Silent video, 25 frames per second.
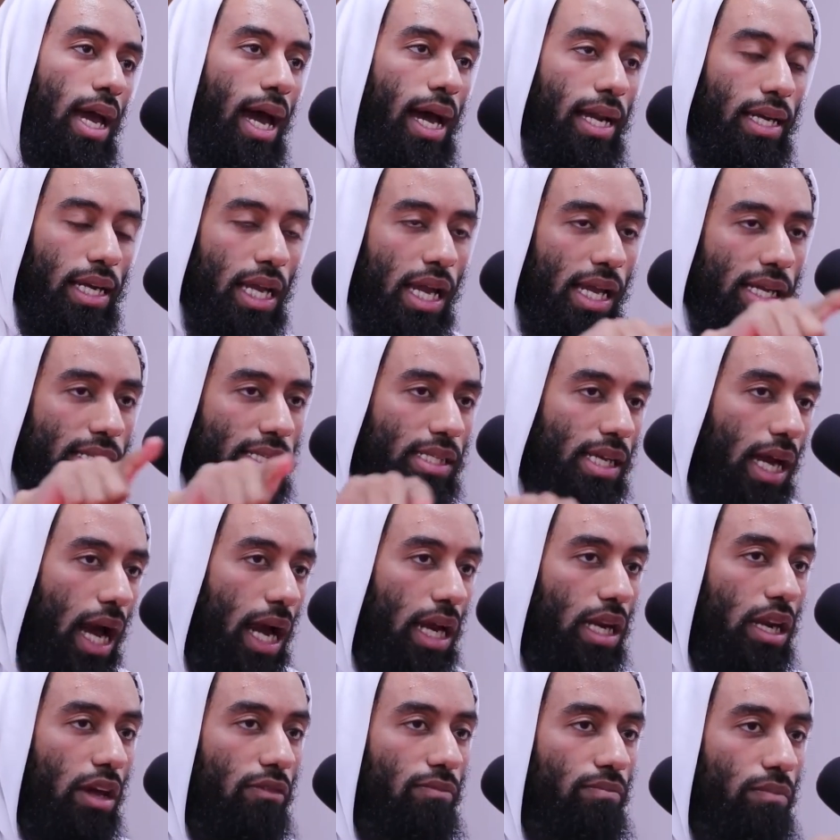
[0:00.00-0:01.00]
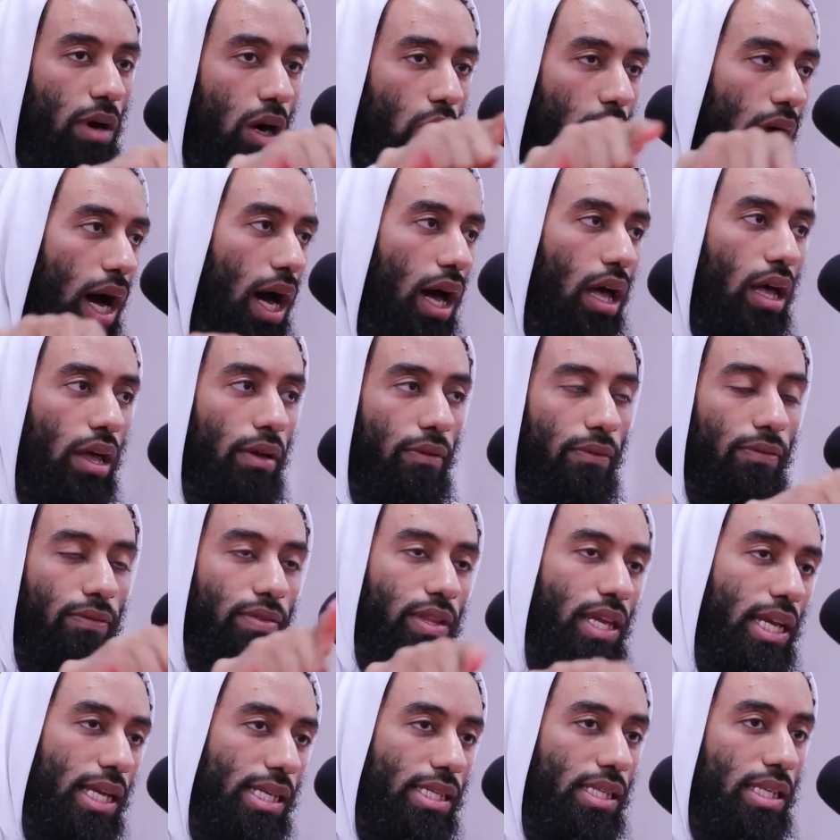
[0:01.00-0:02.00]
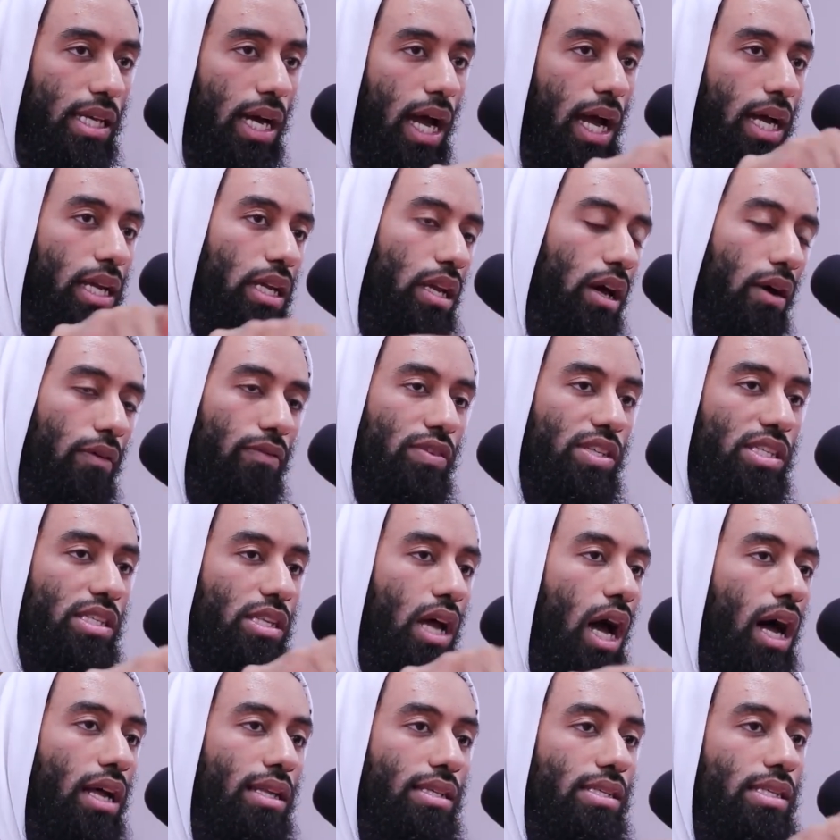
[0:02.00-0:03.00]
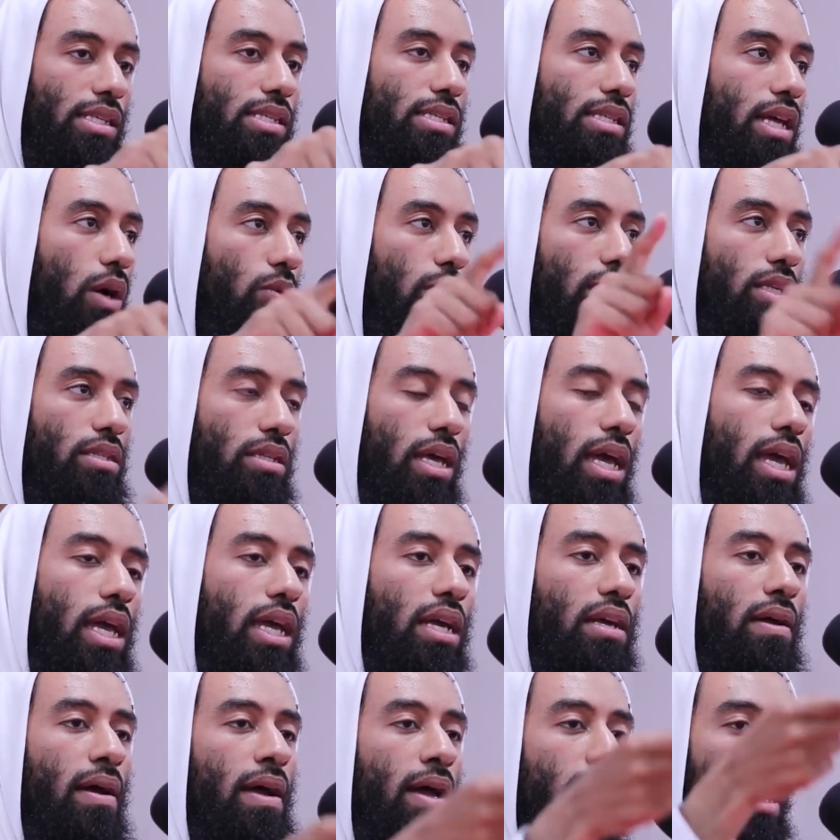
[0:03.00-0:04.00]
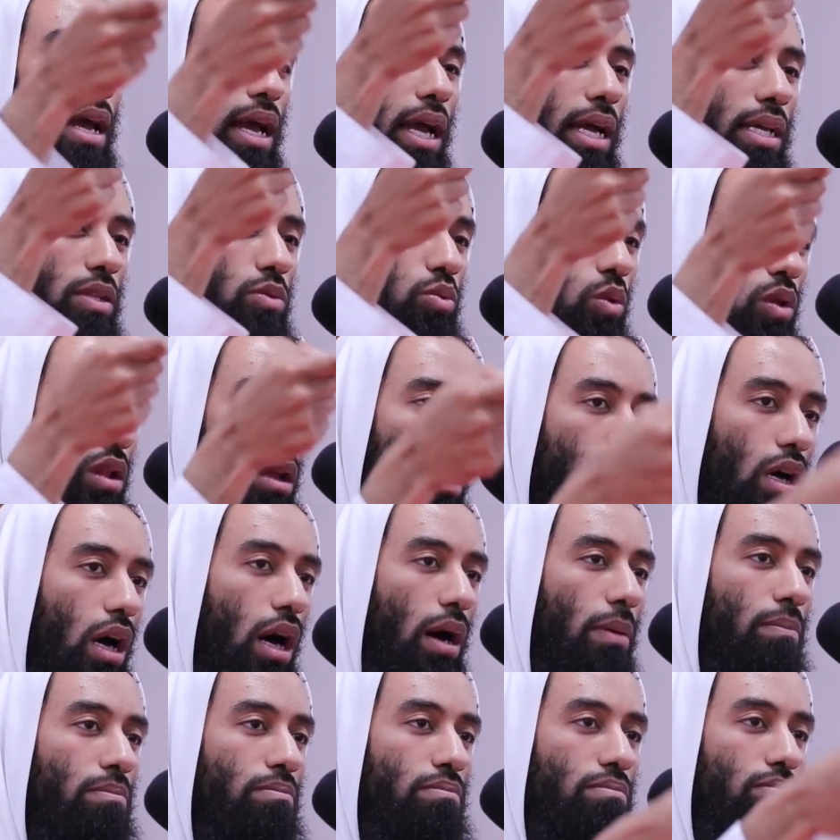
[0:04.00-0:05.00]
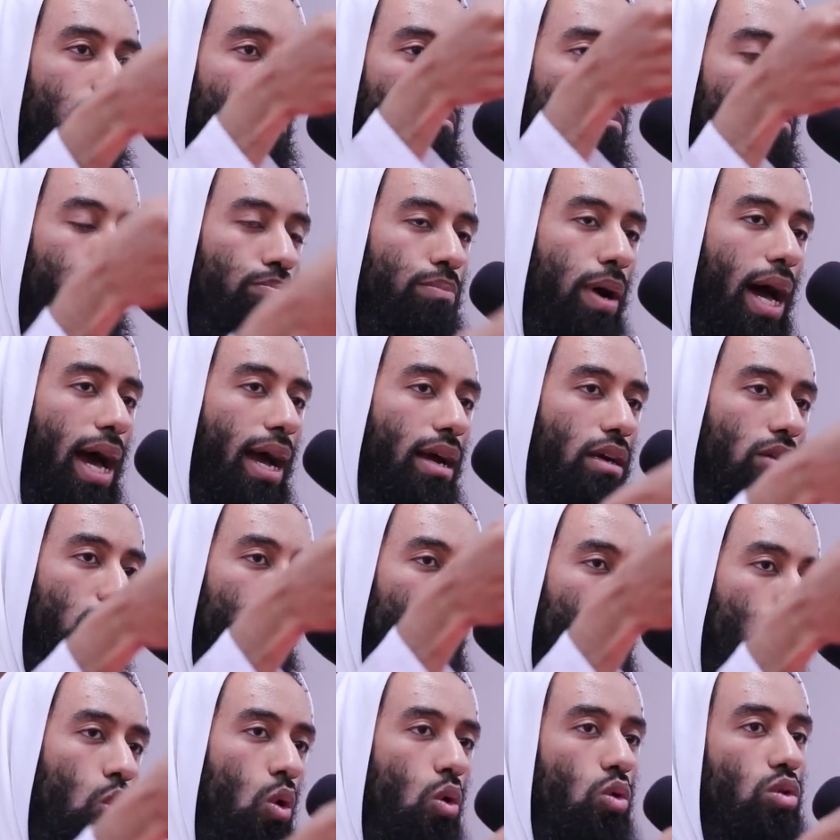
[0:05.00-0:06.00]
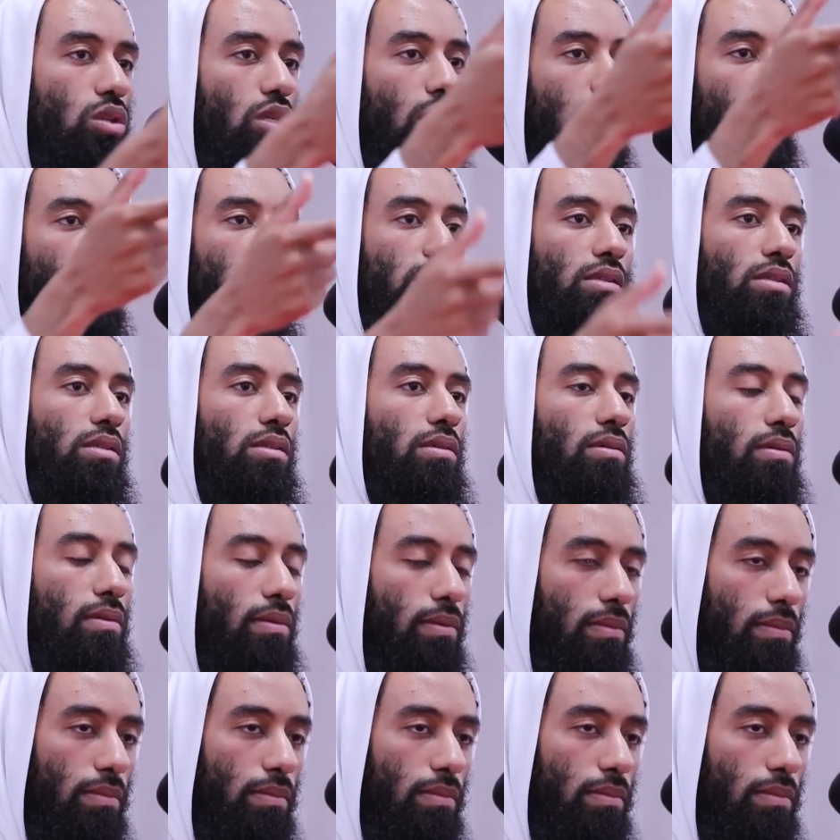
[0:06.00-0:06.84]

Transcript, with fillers: And these kind of mawaqif, these kind of stances that we take, it will come back to haunt us.